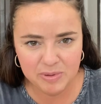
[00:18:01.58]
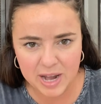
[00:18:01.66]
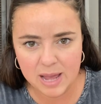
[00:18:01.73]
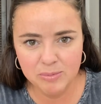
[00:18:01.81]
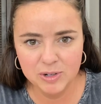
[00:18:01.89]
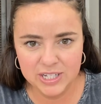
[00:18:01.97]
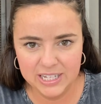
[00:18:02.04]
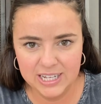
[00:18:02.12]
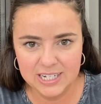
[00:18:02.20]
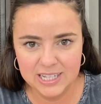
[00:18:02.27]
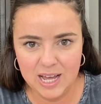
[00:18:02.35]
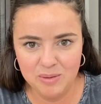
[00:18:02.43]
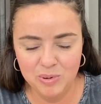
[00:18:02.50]
been able to get
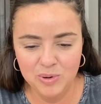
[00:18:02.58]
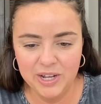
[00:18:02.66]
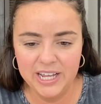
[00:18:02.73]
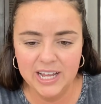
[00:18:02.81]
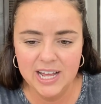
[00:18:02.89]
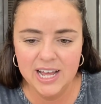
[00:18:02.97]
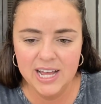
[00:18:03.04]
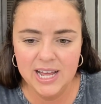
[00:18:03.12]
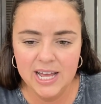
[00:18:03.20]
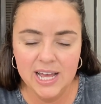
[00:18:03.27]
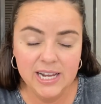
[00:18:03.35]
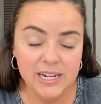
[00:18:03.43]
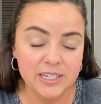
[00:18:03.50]
to that point.
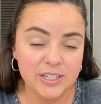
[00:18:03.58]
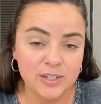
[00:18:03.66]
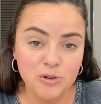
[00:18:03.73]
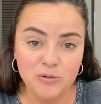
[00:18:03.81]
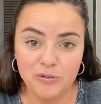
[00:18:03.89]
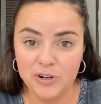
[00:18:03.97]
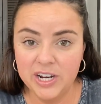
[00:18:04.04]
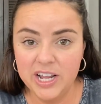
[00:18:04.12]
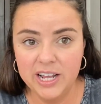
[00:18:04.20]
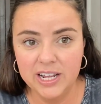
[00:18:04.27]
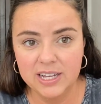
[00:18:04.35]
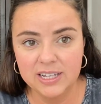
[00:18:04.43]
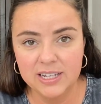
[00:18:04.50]
And it's so
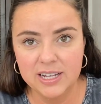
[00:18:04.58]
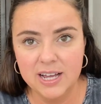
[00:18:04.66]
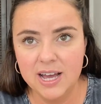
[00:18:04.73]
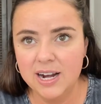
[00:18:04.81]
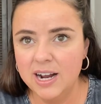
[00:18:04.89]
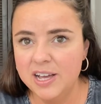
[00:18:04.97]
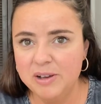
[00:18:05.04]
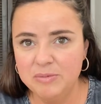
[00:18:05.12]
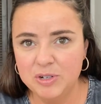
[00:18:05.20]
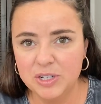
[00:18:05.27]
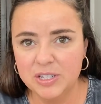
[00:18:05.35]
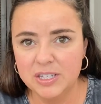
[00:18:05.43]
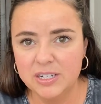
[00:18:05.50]
freeing. And I am
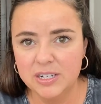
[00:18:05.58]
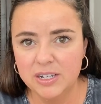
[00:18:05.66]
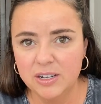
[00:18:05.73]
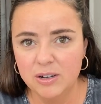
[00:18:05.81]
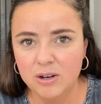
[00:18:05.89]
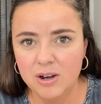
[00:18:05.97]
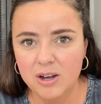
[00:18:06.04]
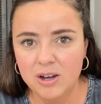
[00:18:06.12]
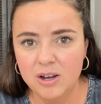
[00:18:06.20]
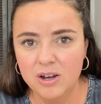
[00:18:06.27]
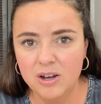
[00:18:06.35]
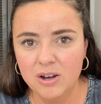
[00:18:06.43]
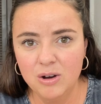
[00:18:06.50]
just
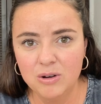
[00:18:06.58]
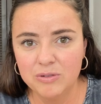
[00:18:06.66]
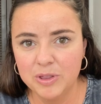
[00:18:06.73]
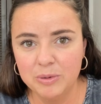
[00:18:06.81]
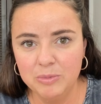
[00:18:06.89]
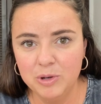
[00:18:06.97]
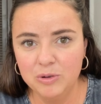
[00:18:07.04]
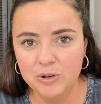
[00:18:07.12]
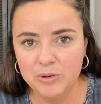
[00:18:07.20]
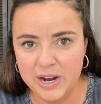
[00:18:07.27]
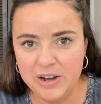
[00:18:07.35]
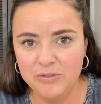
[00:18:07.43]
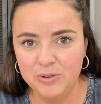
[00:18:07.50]
over the moon
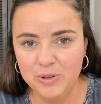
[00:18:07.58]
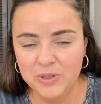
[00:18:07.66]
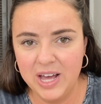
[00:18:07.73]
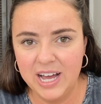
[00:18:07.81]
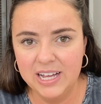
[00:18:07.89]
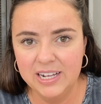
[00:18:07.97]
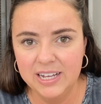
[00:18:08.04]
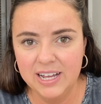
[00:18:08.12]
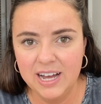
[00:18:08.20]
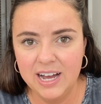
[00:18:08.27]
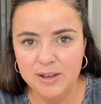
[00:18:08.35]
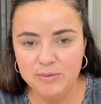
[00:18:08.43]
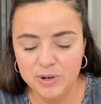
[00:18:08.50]
grateful that
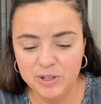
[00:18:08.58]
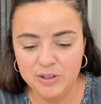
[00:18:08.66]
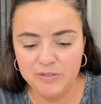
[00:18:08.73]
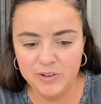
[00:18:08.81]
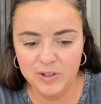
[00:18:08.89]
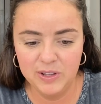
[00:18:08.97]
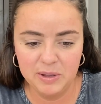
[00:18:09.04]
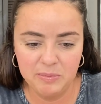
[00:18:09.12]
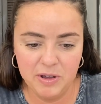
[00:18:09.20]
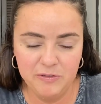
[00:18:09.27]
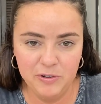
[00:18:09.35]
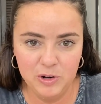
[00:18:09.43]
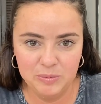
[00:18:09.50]
I really feel like
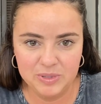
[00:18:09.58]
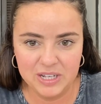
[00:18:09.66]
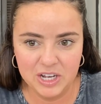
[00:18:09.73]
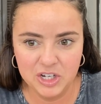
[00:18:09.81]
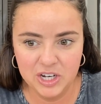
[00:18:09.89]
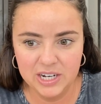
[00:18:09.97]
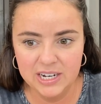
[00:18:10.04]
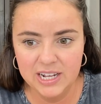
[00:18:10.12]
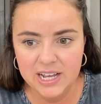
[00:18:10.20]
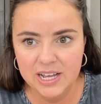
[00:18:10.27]
my food obsession